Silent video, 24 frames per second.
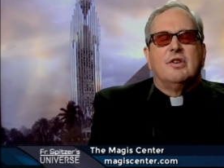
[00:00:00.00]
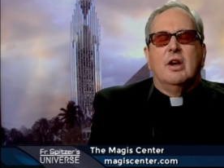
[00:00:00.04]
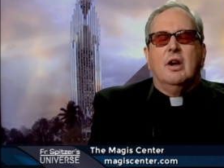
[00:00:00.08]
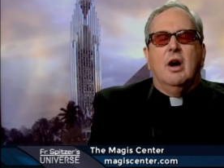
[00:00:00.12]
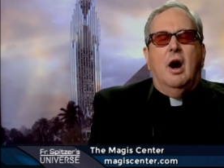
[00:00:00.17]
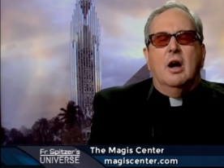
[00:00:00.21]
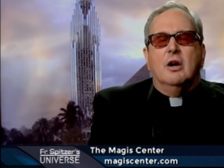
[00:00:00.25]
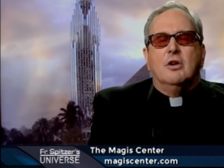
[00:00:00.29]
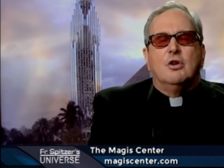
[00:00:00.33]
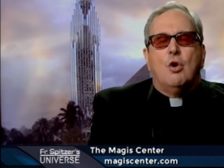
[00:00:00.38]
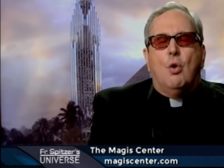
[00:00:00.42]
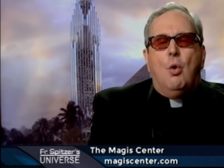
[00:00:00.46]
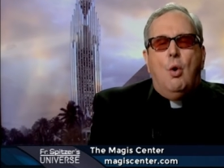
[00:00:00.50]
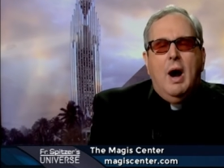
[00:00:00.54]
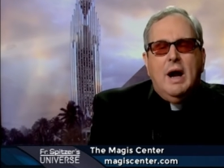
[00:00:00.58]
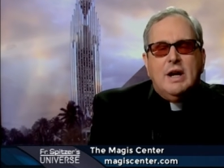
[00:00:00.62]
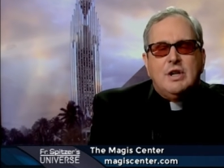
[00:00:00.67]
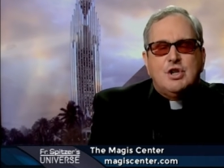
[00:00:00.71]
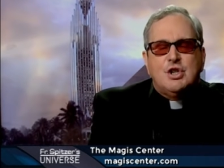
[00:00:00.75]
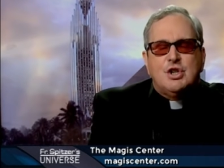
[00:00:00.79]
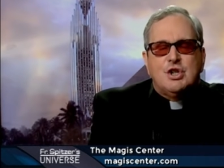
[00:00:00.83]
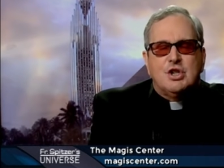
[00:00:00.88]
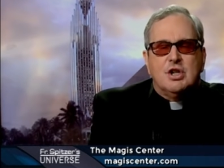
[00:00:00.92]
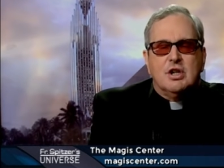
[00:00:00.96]
uh,
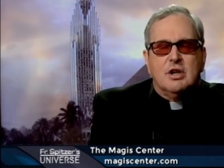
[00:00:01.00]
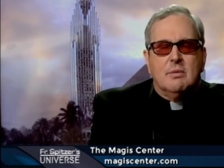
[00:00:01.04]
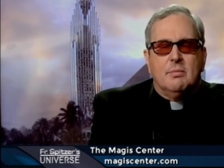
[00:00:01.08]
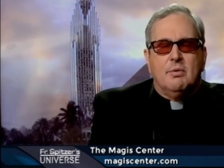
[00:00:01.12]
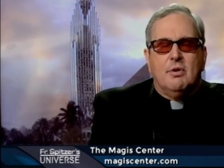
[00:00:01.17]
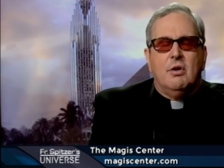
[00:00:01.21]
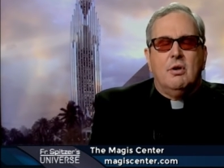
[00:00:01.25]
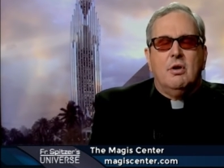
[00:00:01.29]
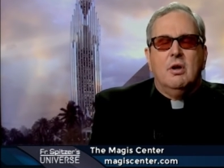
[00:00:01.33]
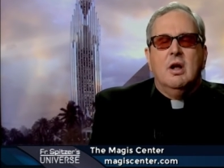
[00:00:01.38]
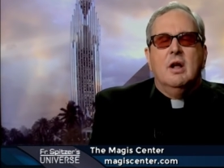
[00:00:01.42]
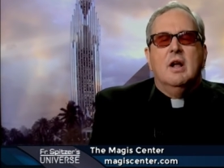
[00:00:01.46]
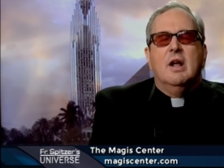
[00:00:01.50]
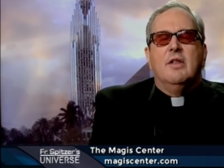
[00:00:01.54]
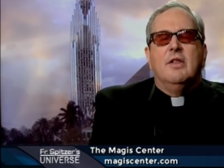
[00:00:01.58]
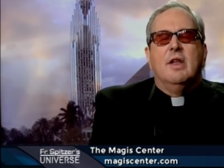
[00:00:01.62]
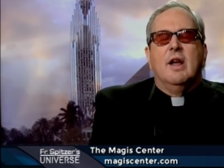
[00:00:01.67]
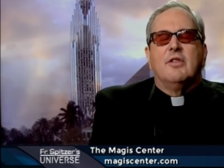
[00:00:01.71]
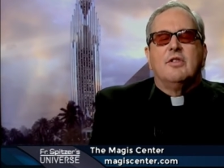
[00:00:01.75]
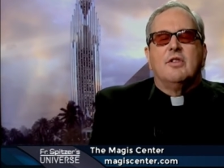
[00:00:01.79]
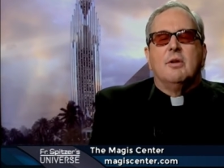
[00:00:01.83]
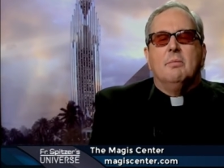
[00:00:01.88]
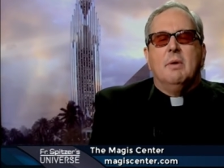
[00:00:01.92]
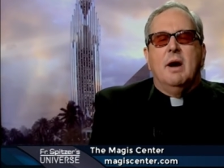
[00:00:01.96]
unquestionable
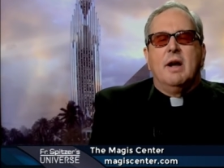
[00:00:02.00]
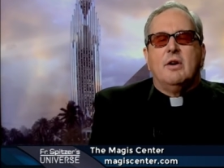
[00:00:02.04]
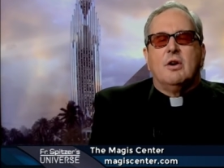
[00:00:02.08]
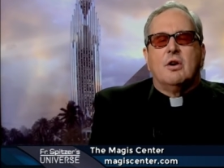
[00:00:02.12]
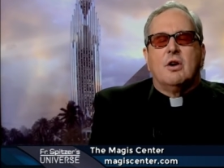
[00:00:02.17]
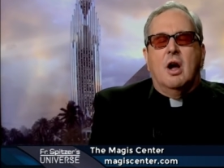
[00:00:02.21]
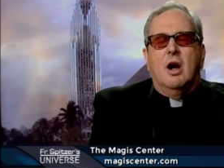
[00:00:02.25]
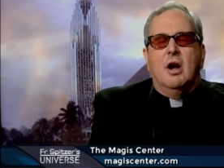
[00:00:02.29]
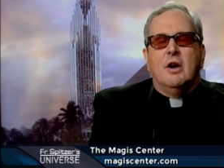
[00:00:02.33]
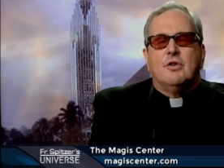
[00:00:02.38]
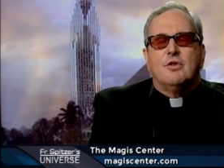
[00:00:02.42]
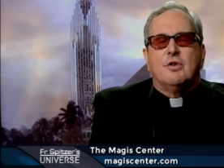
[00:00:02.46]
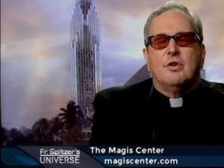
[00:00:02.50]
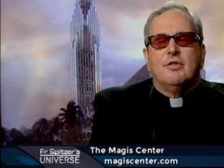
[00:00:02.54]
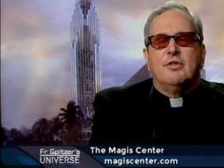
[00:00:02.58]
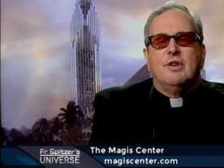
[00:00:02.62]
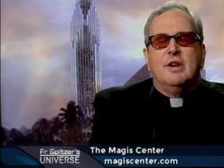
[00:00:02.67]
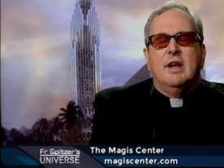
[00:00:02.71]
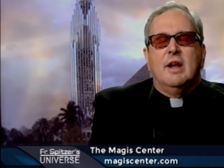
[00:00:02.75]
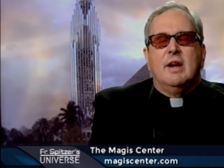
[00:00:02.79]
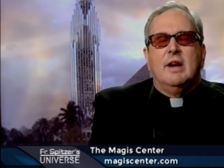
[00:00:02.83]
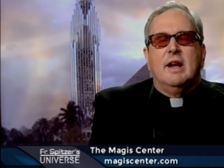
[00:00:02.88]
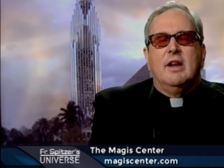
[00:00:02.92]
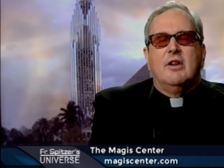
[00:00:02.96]
that the mitochondrial
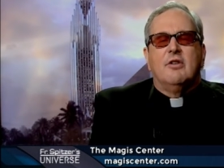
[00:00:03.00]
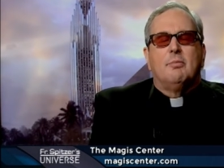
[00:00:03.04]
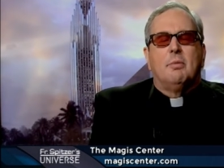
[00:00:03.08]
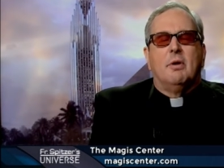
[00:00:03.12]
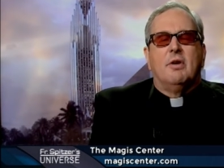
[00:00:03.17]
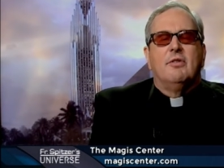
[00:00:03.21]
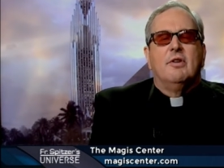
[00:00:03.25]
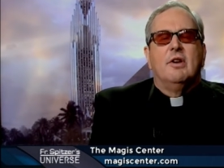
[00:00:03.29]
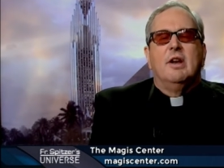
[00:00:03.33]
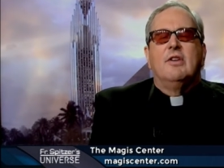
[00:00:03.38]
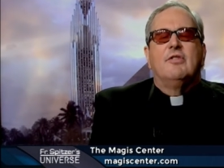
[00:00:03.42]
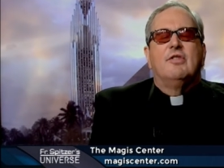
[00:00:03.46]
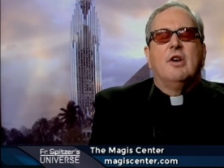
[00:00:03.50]
DNA is present.